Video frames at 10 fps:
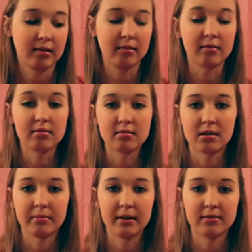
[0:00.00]
And the
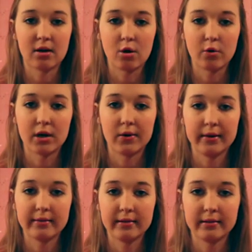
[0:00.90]
chair makes awkward
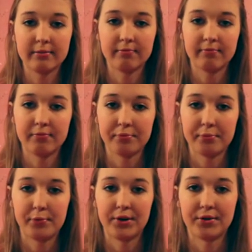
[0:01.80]
noises.
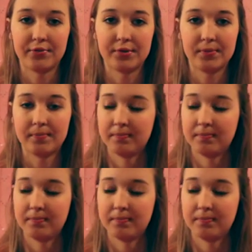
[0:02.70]
Wonderful.